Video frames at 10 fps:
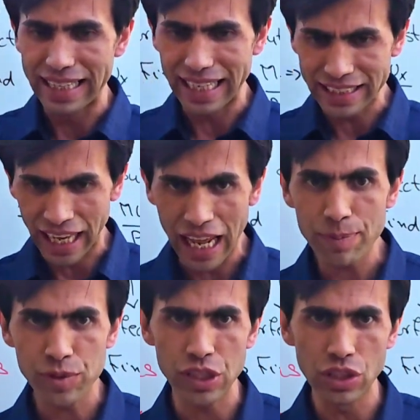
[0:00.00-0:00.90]
it
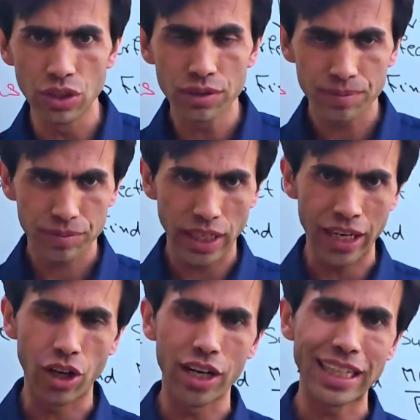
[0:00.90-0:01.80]
helps you
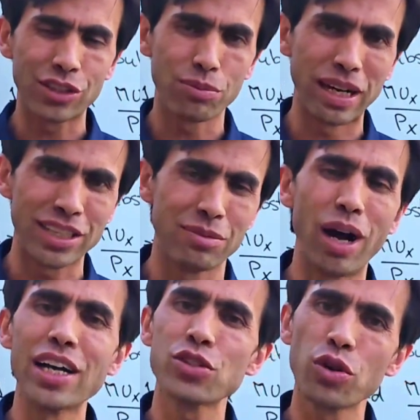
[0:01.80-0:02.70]
in order to
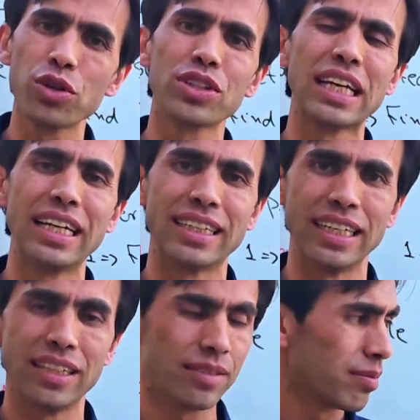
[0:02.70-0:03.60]
maximize your
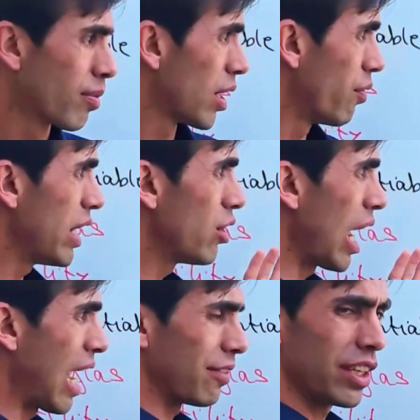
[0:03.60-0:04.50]
utility when you
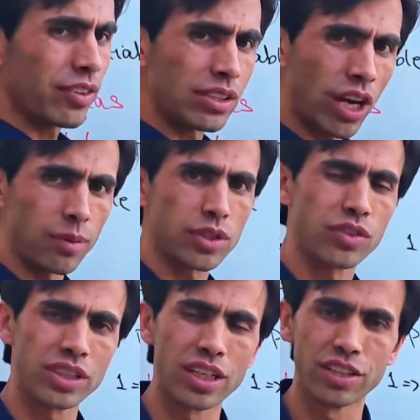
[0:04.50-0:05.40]
have different types of
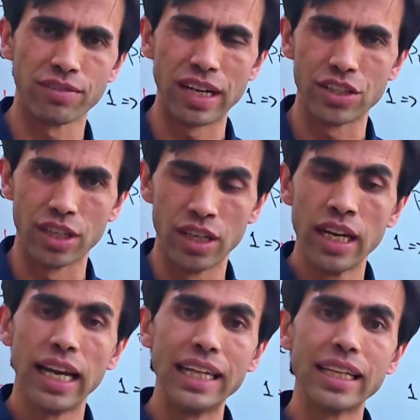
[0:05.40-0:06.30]
utility function.
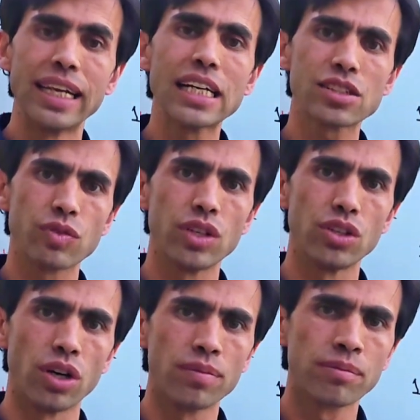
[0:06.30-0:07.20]
In the next
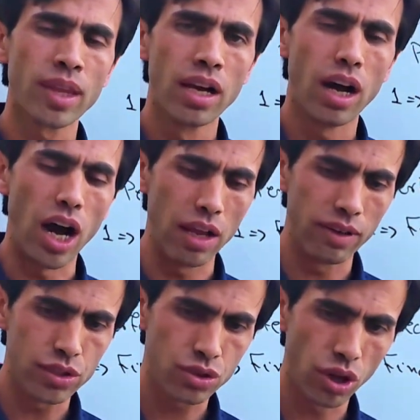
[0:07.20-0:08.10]
video, I
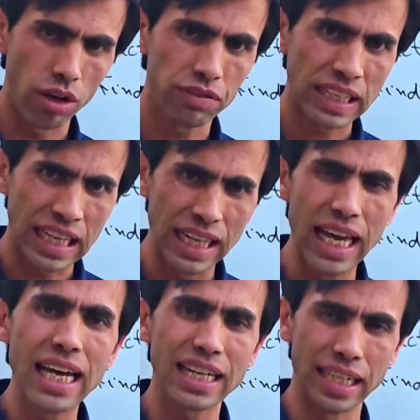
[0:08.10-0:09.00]
will solve
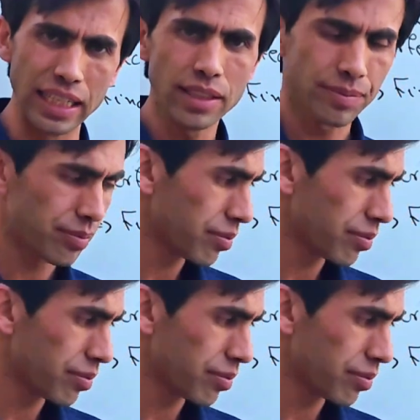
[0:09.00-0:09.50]
clearly